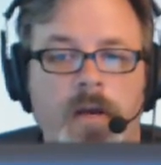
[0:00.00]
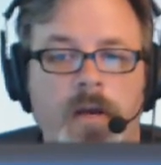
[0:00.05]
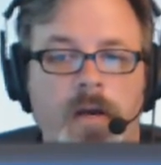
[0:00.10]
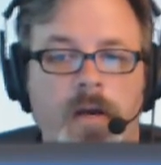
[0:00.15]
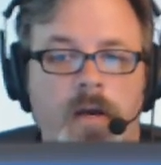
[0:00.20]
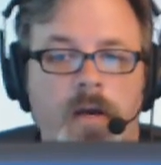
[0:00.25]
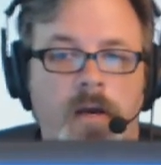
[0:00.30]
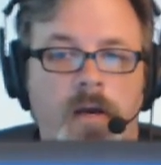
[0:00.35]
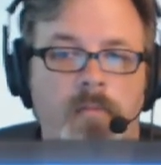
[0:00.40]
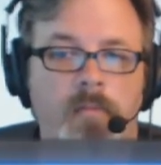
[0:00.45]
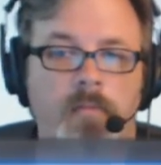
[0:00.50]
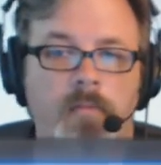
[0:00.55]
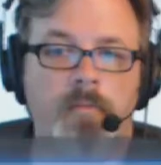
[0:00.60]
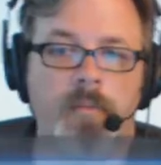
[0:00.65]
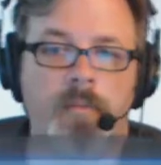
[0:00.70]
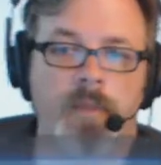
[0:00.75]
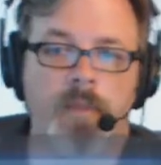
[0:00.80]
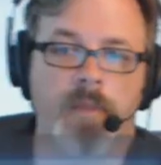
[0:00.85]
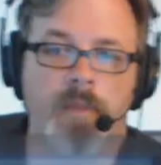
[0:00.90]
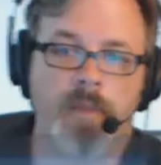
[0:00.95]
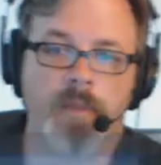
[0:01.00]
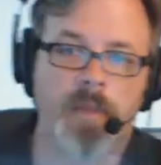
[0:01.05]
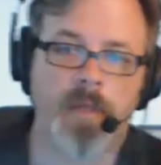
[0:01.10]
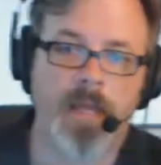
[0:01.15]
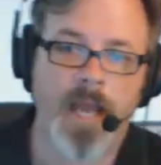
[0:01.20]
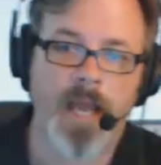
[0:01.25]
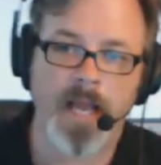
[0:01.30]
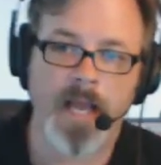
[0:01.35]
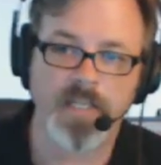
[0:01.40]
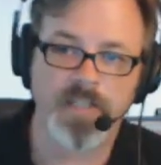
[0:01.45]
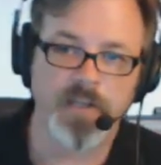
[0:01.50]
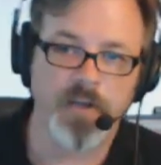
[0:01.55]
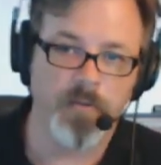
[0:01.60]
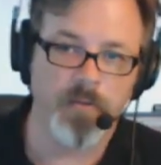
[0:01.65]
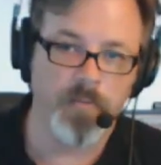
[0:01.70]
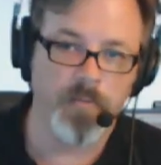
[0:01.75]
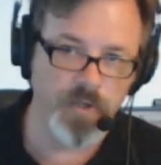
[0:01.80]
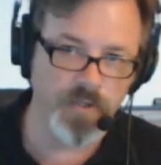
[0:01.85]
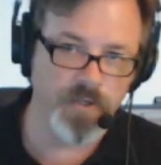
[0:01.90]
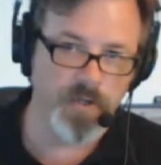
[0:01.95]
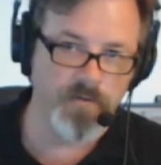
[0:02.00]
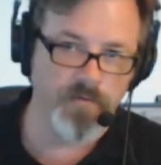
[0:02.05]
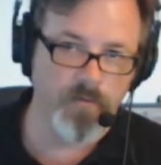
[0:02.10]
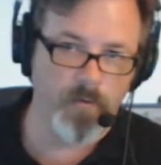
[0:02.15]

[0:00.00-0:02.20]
um, the Casio Music